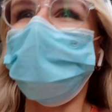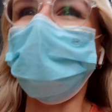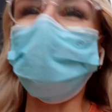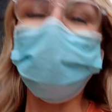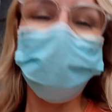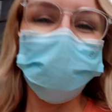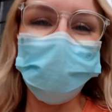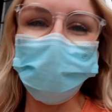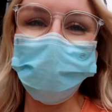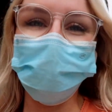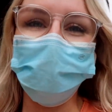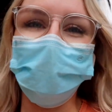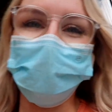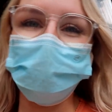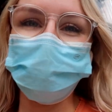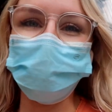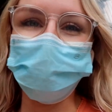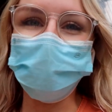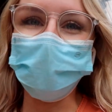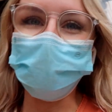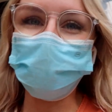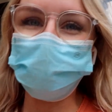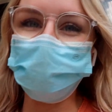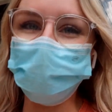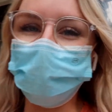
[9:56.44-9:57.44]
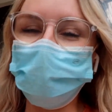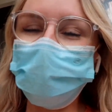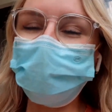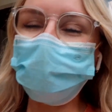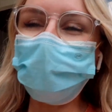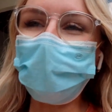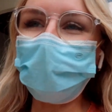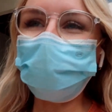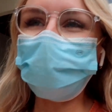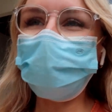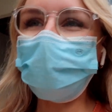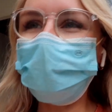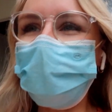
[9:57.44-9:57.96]
look at an exhibition.
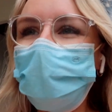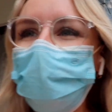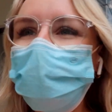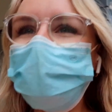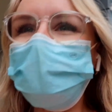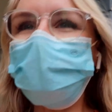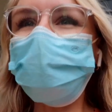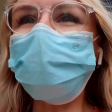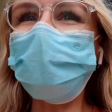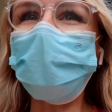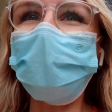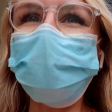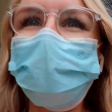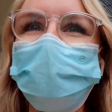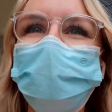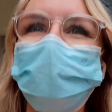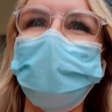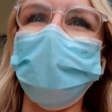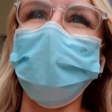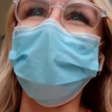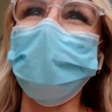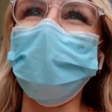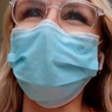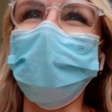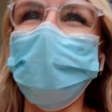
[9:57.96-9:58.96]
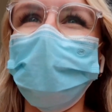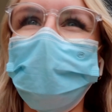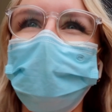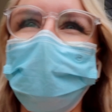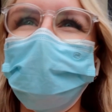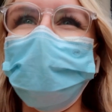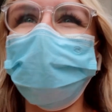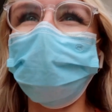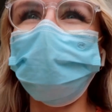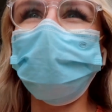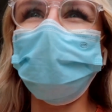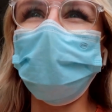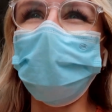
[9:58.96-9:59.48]
I think I was invited there like
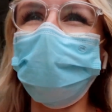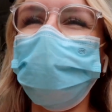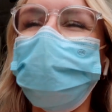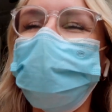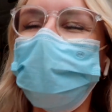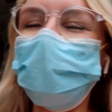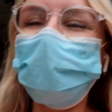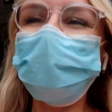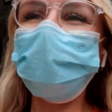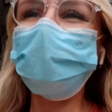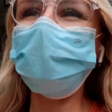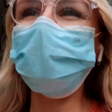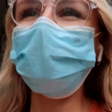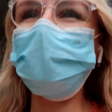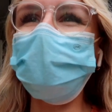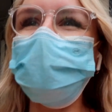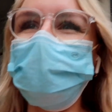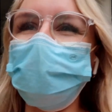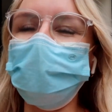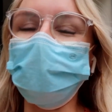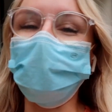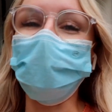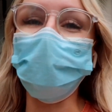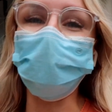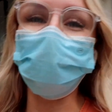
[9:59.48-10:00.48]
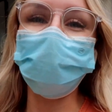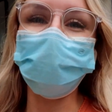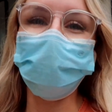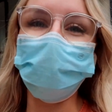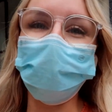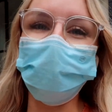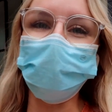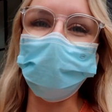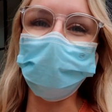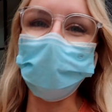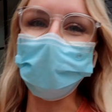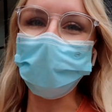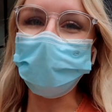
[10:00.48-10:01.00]
a few years ago
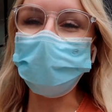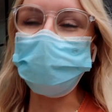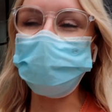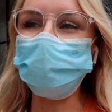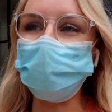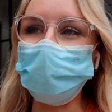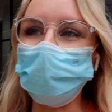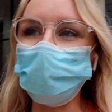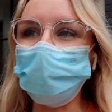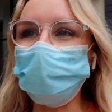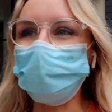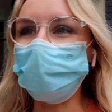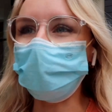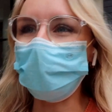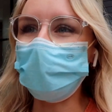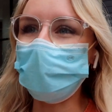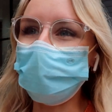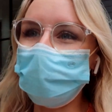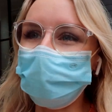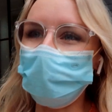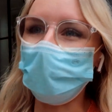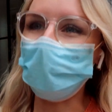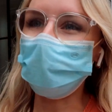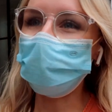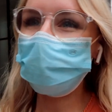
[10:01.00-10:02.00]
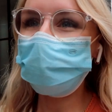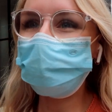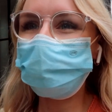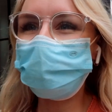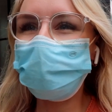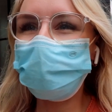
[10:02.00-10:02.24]
for a Zalora event.